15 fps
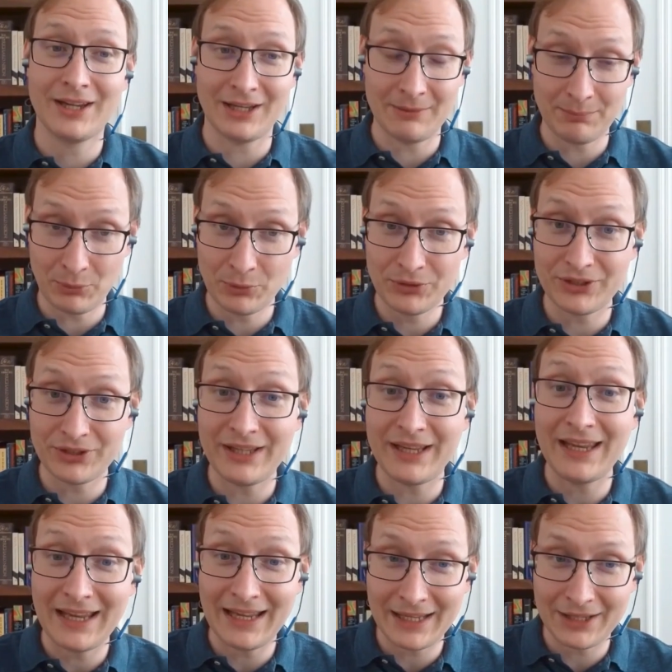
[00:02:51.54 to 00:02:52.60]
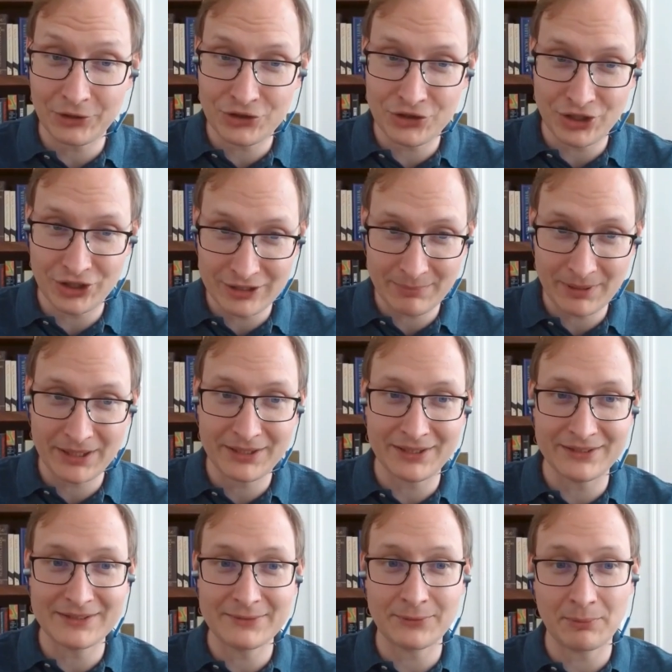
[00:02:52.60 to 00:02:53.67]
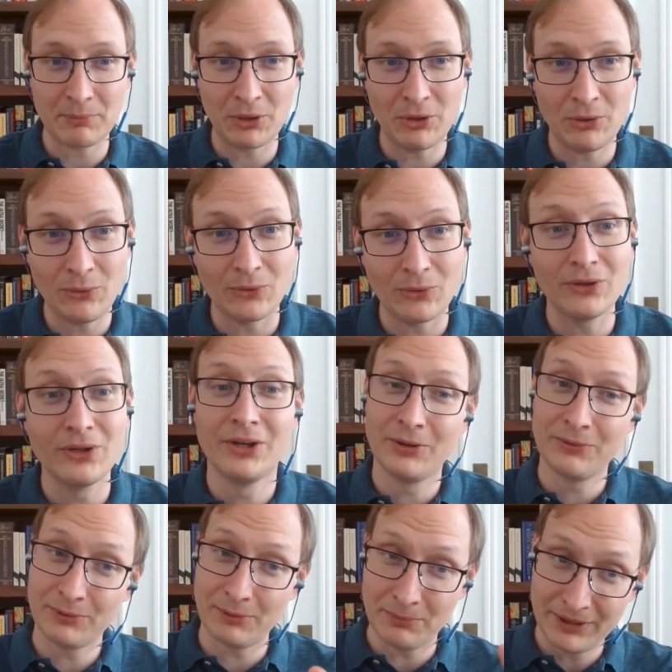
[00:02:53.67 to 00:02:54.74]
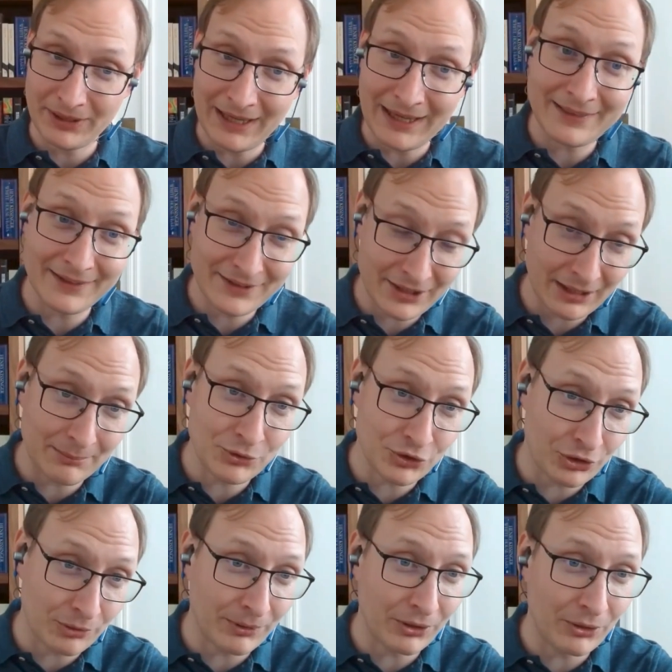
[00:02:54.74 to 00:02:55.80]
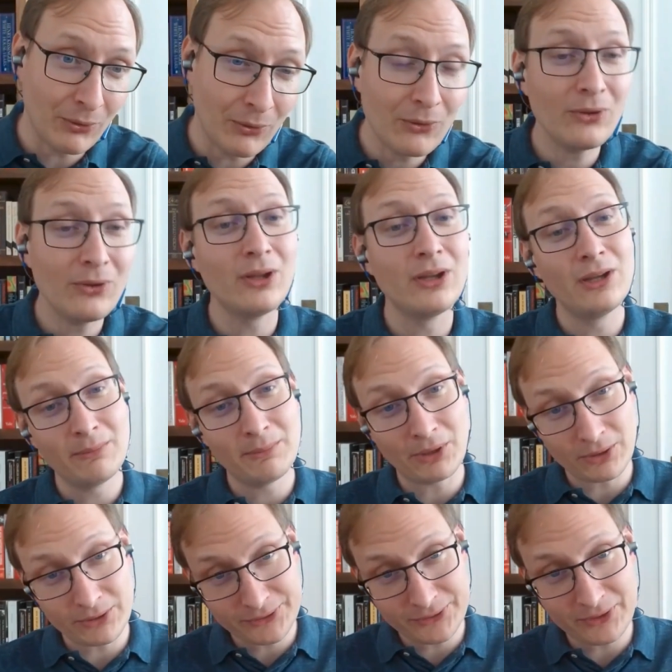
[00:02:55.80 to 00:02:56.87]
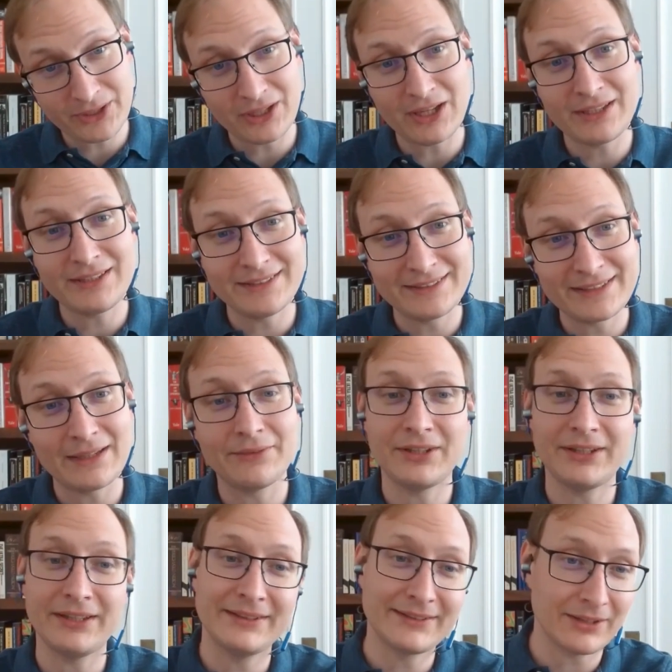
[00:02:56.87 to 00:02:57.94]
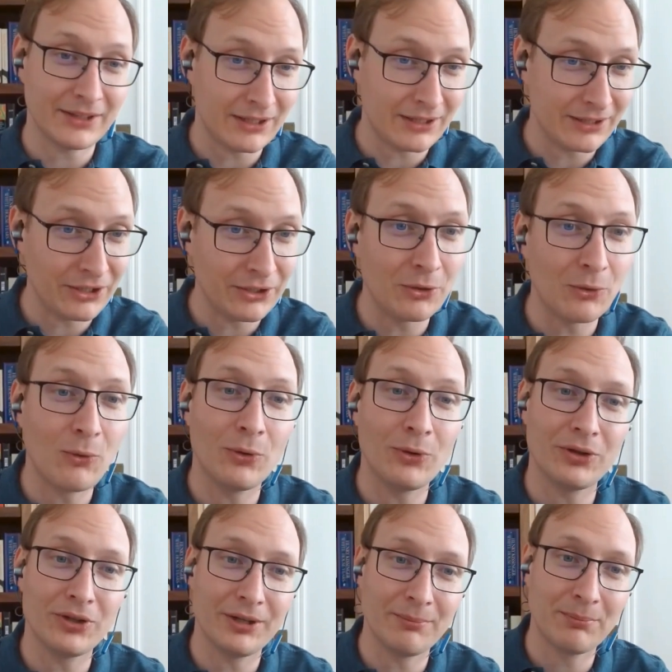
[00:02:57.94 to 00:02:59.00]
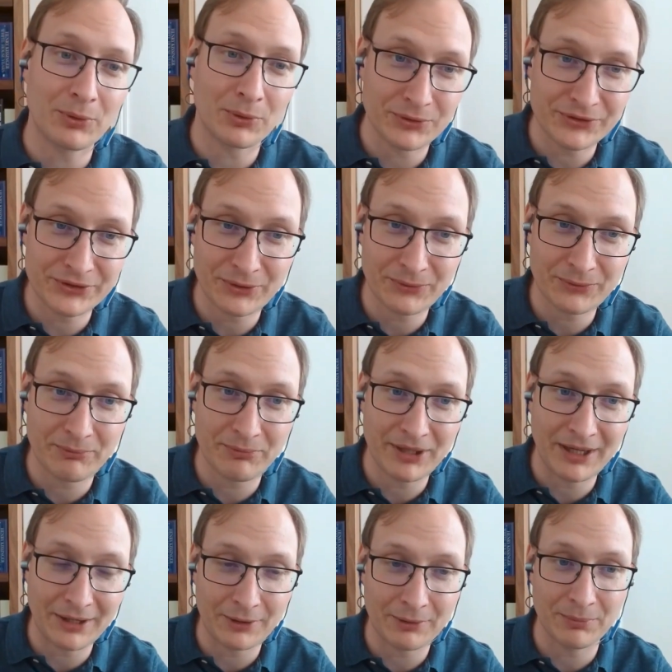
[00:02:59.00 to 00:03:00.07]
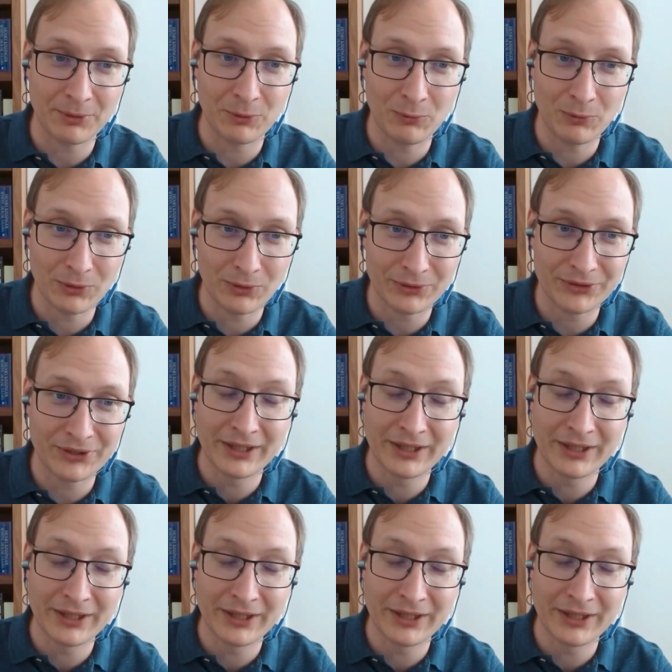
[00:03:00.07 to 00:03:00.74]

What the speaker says: and importantly, energy independence from coal, from at the time German coal, but also in the 1970s, oil imports from the Arab world.